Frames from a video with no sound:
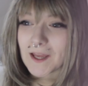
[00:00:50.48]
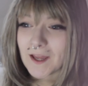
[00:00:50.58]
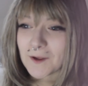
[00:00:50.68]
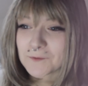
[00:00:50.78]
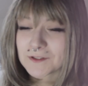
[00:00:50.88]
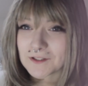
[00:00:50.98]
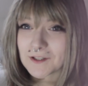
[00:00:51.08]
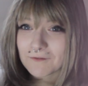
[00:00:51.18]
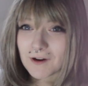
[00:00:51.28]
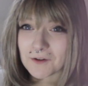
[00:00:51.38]
I was
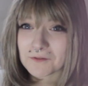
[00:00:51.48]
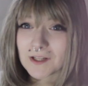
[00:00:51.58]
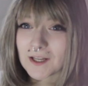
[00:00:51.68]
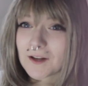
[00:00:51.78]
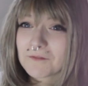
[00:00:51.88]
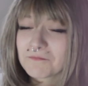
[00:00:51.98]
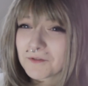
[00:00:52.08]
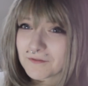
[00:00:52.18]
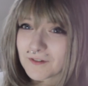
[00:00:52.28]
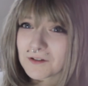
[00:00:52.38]
looking around and I
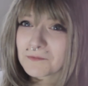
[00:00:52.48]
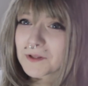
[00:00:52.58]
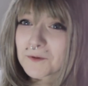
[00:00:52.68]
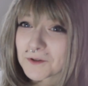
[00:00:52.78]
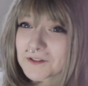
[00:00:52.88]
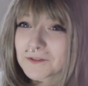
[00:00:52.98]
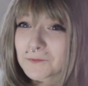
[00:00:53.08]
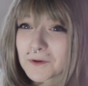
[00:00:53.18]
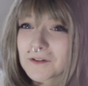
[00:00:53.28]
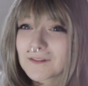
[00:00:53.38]
preferably
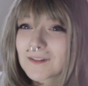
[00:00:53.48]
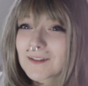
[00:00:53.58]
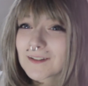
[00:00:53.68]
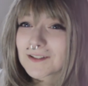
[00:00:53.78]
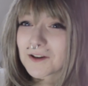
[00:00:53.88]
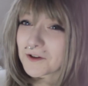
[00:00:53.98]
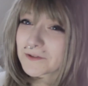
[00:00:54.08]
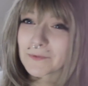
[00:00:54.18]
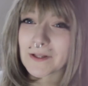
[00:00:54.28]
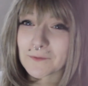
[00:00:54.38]
wanted one to
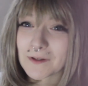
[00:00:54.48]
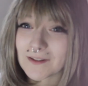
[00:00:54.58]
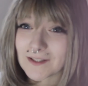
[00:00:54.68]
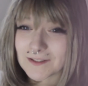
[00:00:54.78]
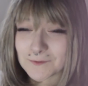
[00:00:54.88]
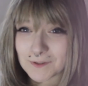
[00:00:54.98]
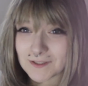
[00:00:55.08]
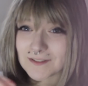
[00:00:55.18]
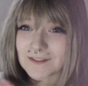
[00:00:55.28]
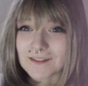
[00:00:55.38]
cosplay with as
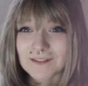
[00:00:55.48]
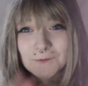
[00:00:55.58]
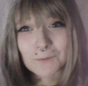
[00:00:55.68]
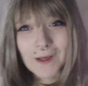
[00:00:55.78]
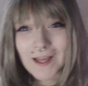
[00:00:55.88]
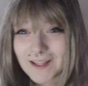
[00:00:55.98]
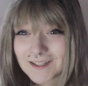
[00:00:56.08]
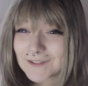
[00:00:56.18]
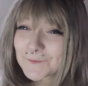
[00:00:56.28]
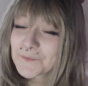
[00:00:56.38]
well as just wear.
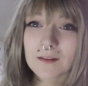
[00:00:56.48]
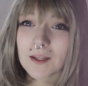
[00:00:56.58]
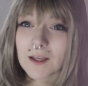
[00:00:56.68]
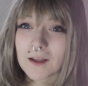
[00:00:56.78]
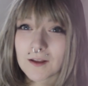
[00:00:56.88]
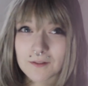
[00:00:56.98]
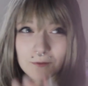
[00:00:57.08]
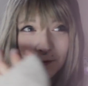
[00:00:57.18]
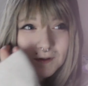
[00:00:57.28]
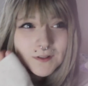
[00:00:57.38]
Yeah,
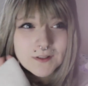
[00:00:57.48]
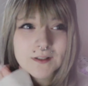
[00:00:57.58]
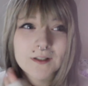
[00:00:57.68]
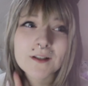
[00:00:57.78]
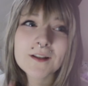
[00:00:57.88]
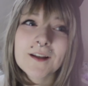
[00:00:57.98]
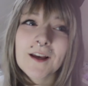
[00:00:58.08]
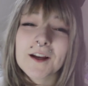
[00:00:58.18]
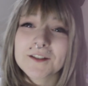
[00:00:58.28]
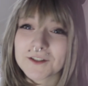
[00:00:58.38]
there was
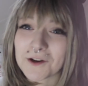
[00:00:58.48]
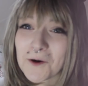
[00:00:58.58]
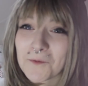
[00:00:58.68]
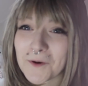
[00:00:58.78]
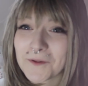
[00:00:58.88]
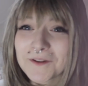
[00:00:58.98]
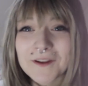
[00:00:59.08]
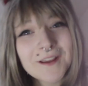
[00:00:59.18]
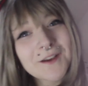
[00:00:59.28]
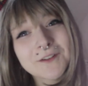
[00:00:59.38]
a short one
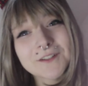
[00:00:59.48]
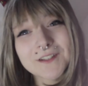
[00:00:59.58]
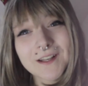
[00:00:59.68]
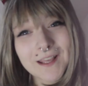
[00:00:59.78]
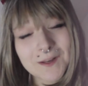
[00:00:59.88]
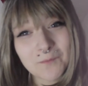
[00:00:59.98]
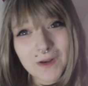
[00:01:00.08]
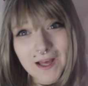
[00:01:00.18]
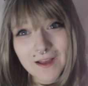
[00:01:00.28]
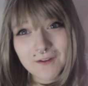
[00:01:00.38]
which I was gonna get in
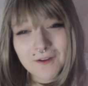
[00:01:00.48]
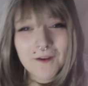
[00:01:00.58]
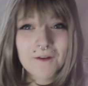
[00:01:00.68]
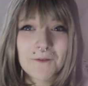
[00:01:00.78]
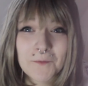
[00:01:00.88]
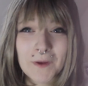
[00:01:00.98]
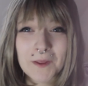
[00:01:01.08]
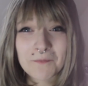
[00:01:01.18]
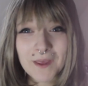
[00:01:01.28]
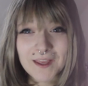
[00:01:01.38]
black for
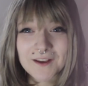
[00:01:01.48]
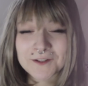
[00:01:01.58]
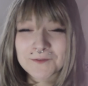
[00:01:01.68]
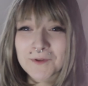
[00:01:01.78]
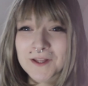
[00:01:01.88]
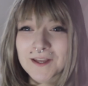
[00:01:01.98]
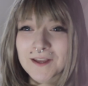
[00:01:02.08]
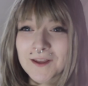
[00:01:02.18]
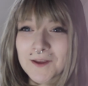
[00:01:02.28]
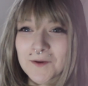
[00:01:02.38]
my May
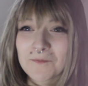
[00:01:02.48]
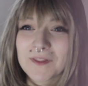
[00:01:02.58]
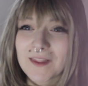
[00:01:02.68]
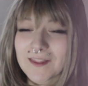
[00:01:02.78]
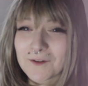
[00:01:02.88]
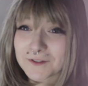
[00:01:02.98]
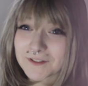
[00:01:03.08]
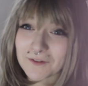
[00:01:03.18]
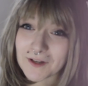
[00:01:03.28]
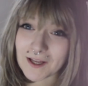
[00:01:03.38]
cosplay, but then that was
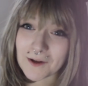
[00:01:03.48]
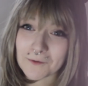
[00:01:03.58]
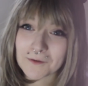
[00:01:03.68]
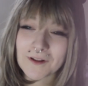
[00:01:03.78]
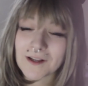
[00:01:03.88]
sold out.